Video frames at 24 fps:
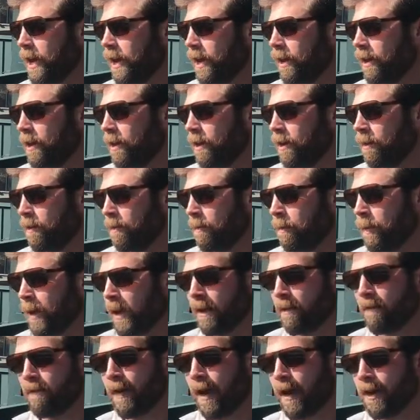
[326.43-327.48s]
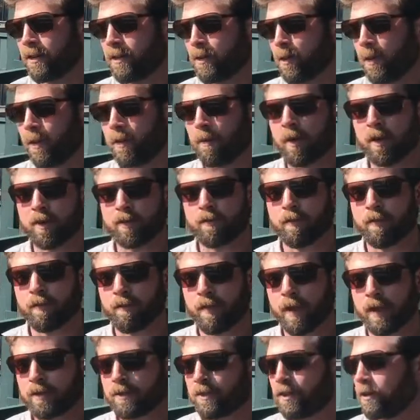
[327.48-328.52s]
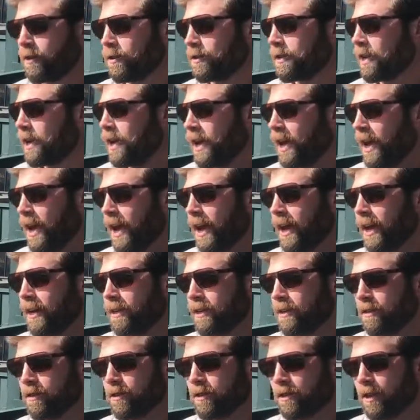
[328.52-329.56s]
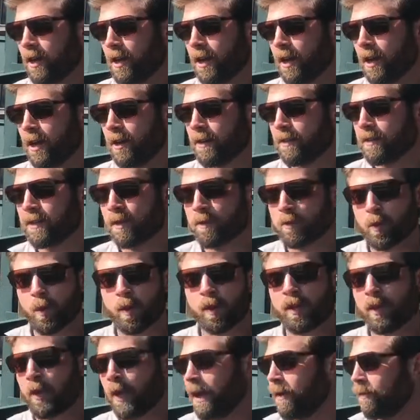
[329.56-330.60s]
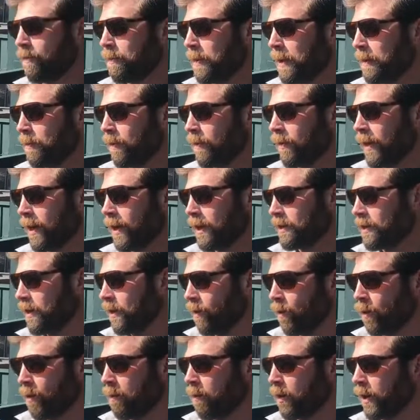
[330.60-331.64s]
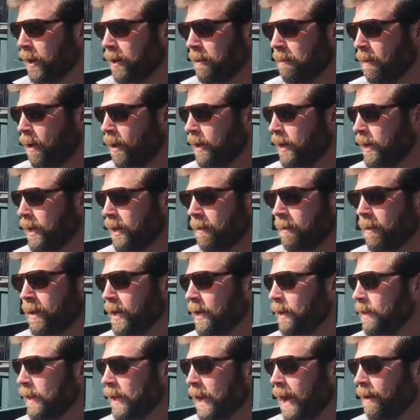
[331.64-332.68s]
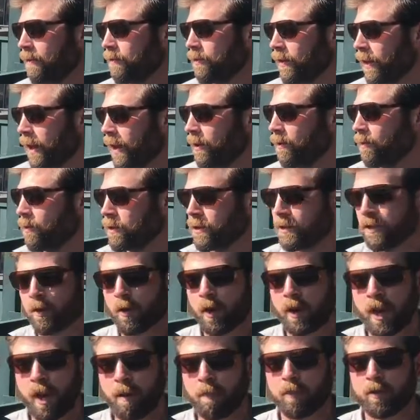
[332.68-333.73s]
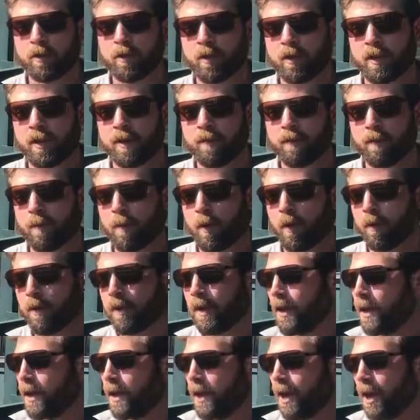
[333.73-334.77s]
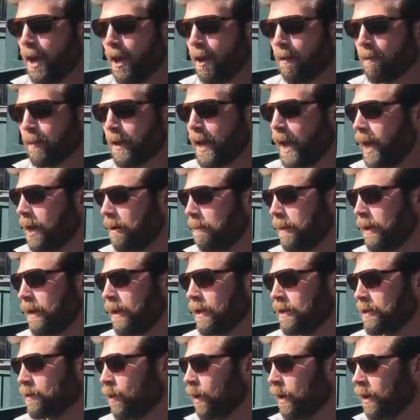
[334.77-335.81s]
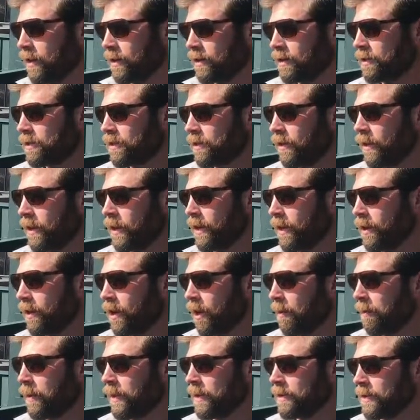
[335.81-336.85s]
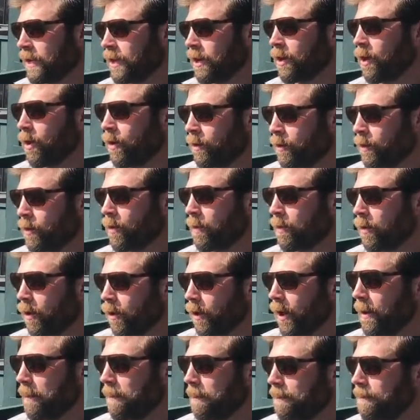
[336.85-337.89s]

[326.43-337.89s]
at a big event with a bunch of investors, and subsequently you have people that will bring in money immediately after that, which is a great opportunity for both Canopy as well as the companies that are going through the program.